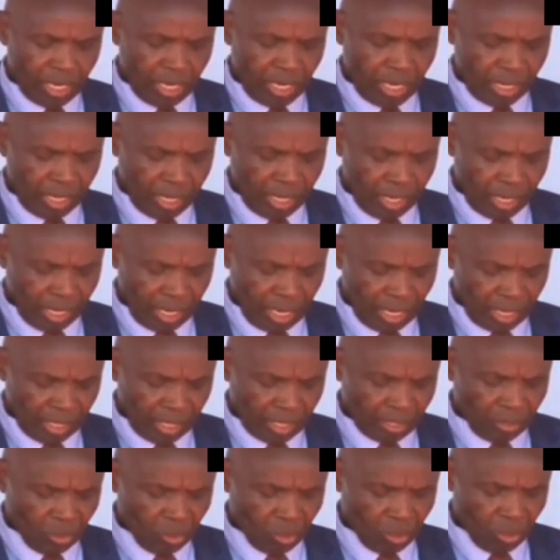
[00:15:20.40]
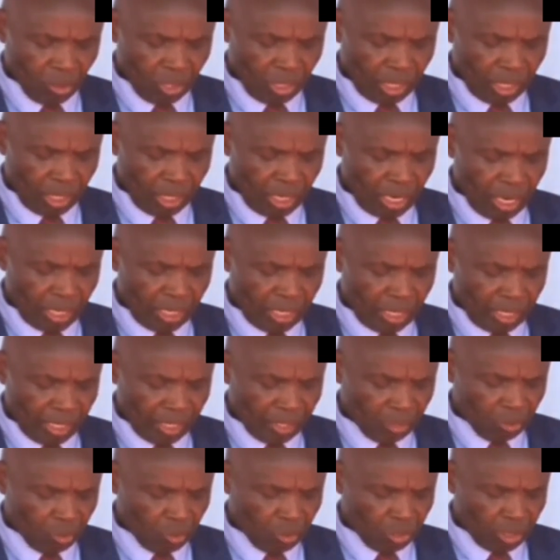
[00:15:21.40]
I declare that all the
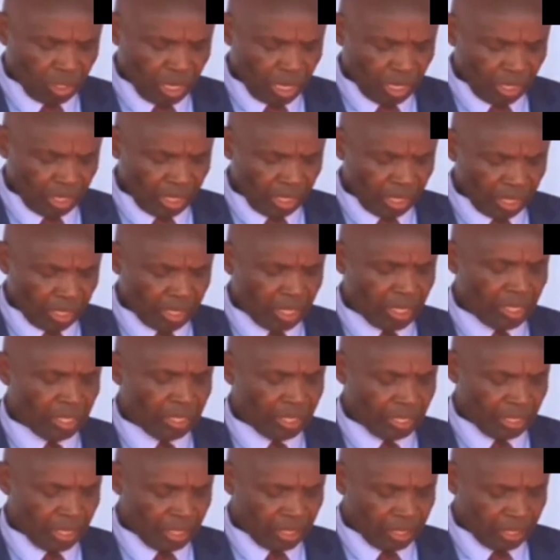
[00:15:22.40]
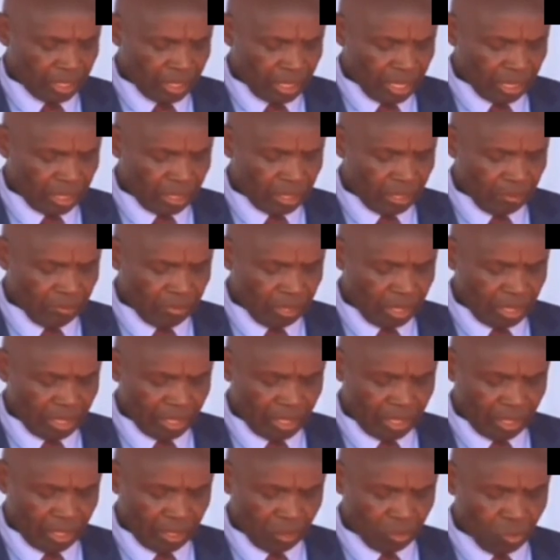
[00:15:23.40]
candidates who sat the Kcse
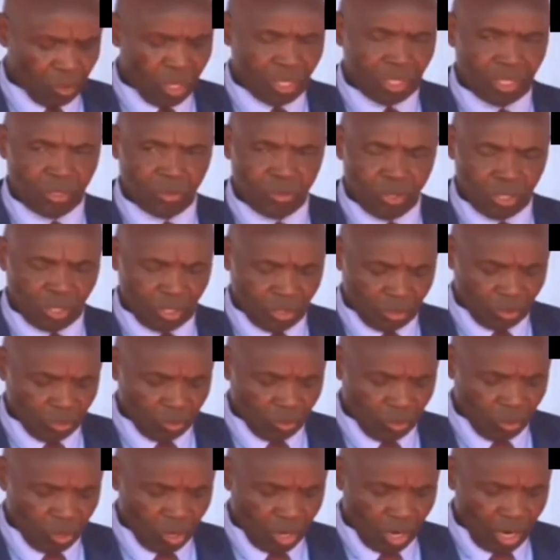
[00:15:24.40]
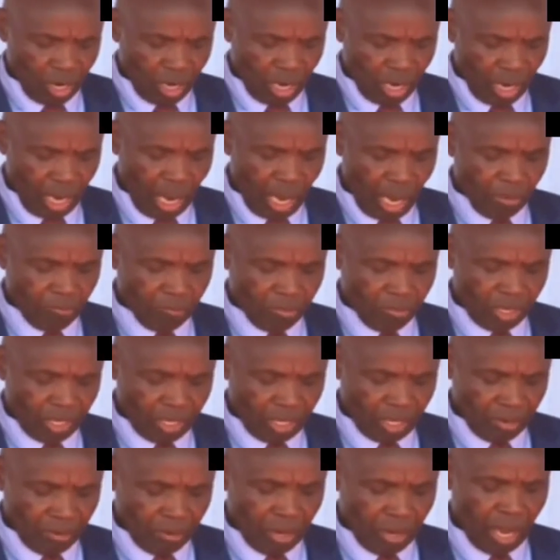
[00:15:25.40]
examination in 2022 have
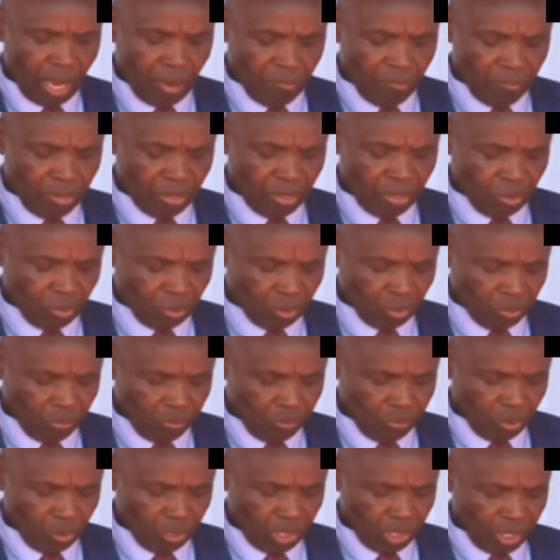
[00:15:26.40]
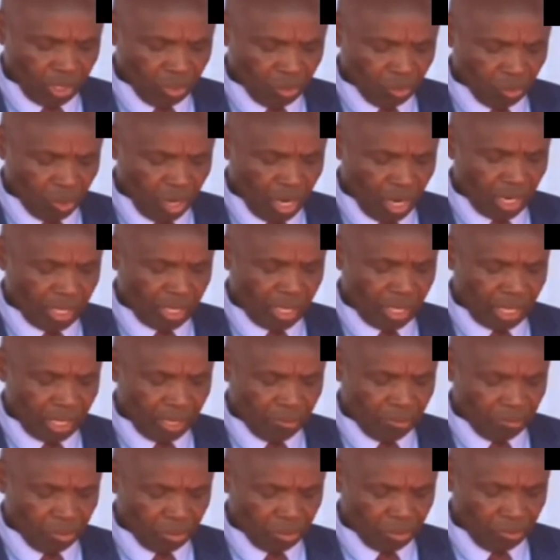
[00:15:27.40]
already avenues to progress to
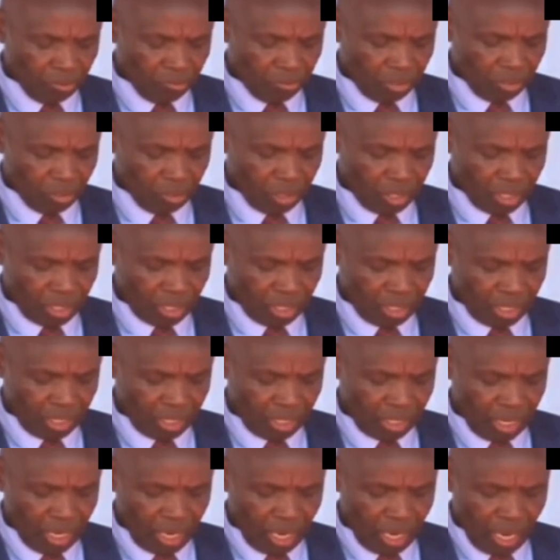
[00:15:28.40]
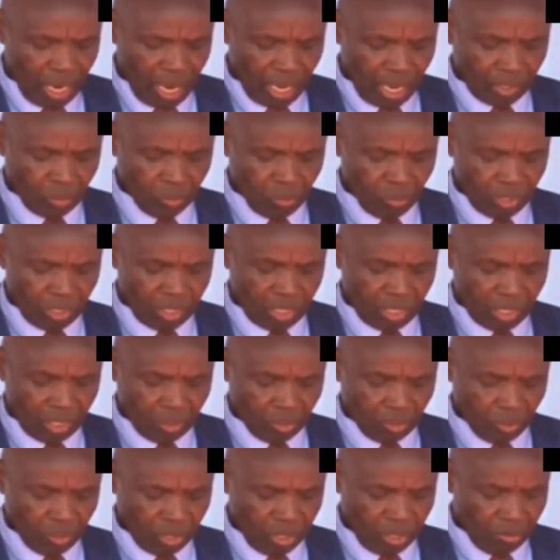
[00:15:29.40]
other levels of education as we
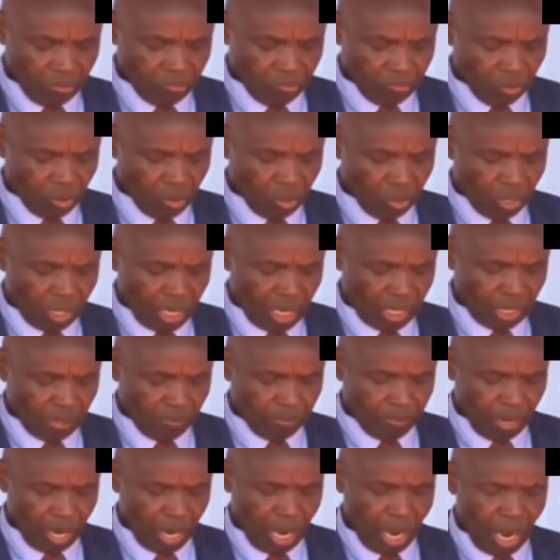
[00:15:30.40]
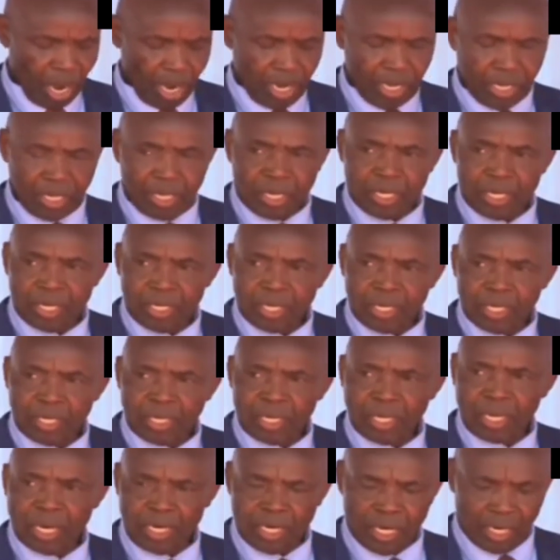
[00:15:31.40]
seek to leave no runner behind
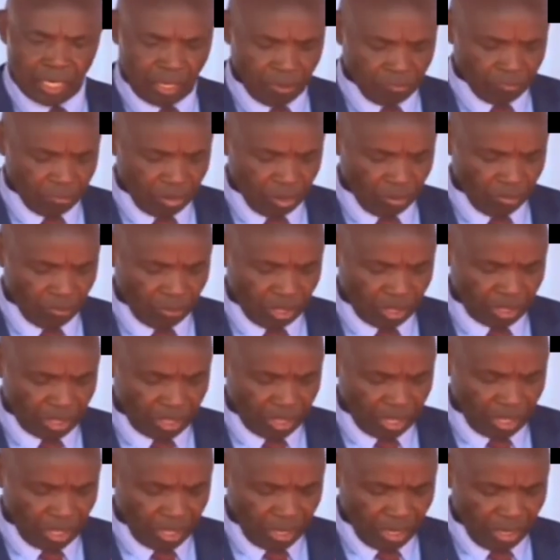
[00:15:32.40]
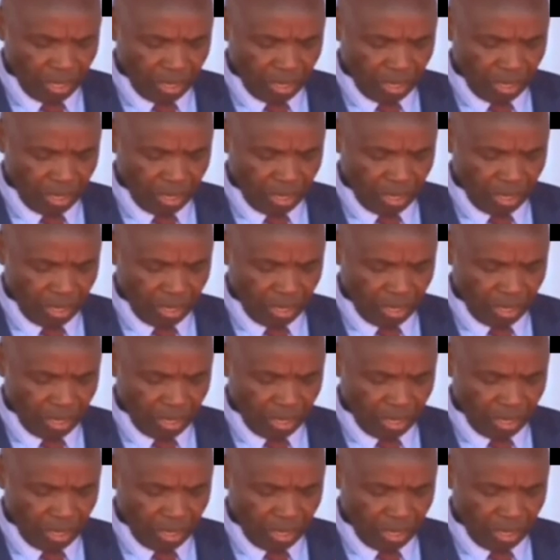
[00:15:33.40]
in career development.